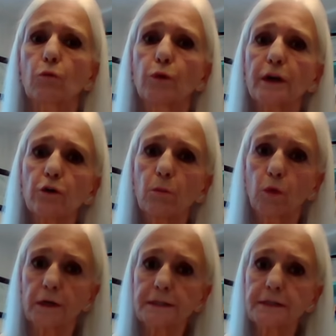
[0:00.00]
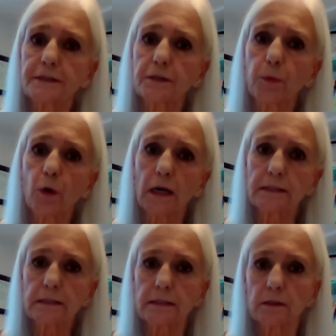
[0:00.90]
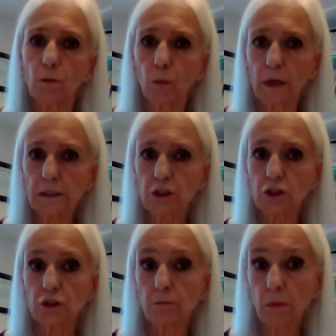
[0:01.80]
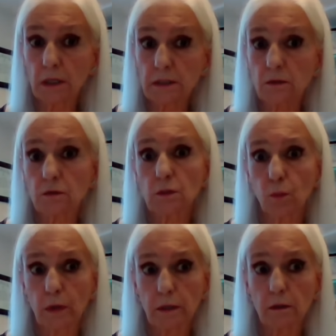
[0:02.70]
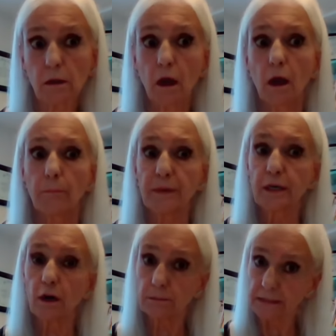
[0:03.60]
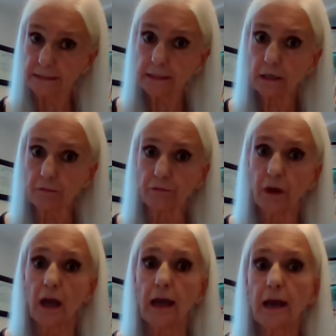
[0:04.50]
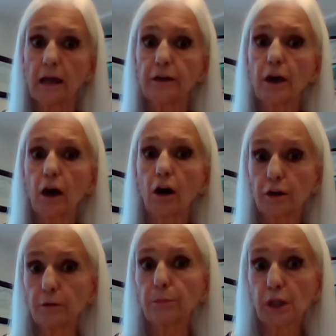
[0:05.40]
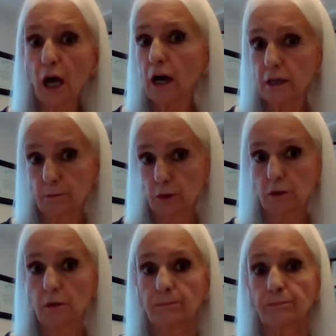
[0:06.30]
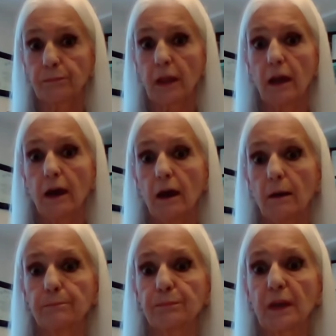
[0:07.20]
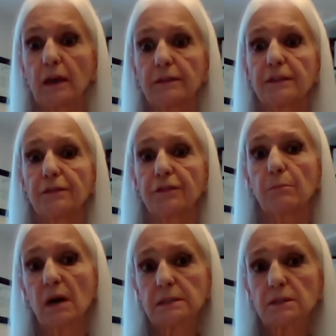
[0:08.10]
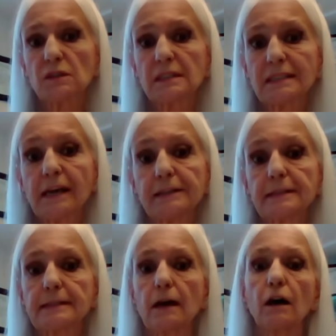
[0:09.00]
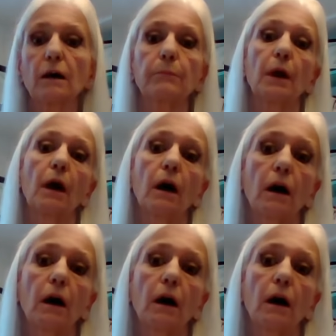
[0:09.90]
rigor mortis is the process in which the muscles will become stiff and unpliable. The muscles tense up